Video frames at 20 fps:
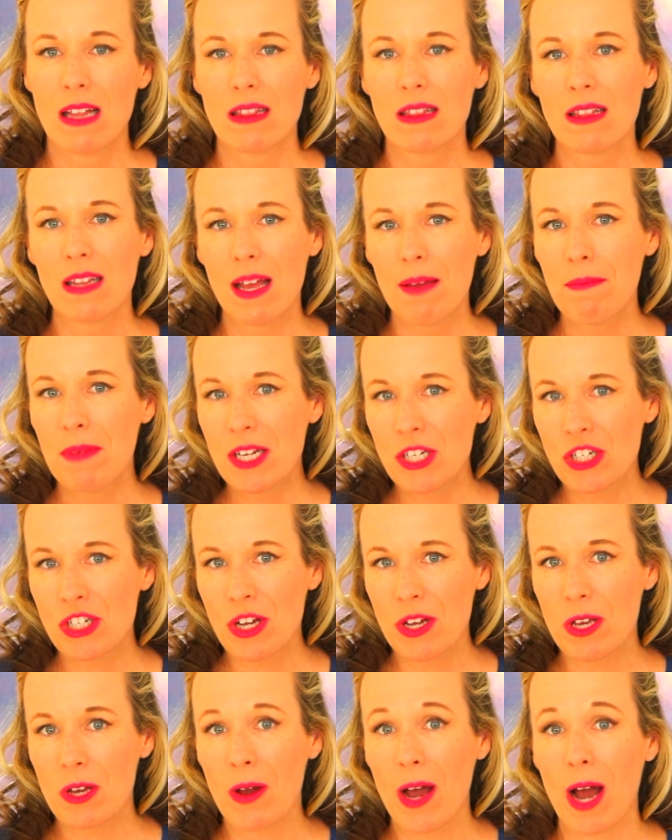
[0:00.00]
Let me
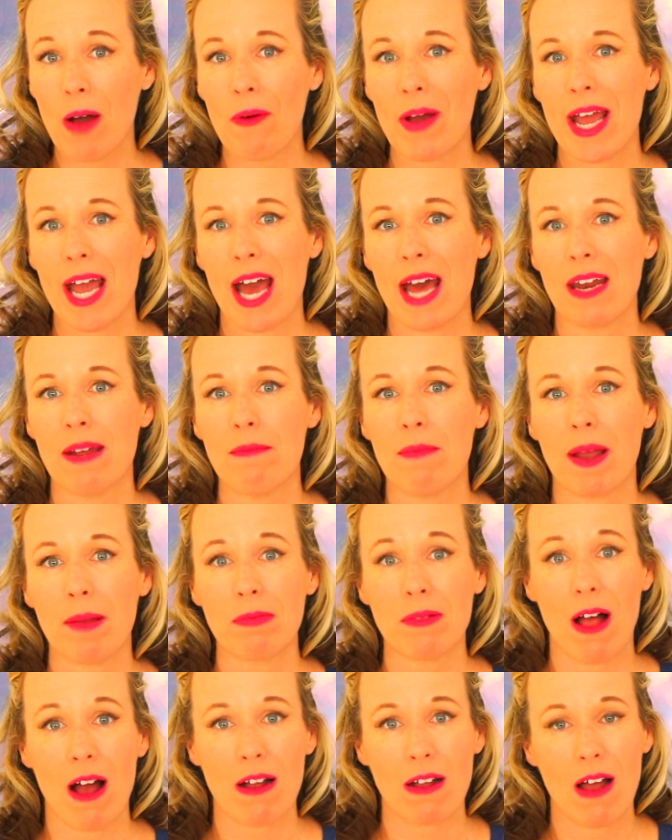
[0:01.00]
show you how I edit my
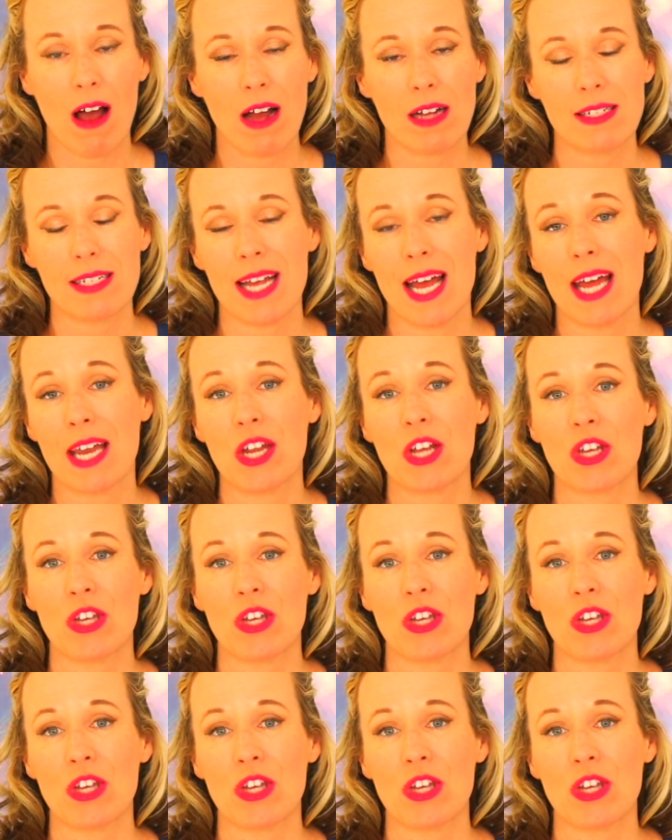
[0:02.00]
blog content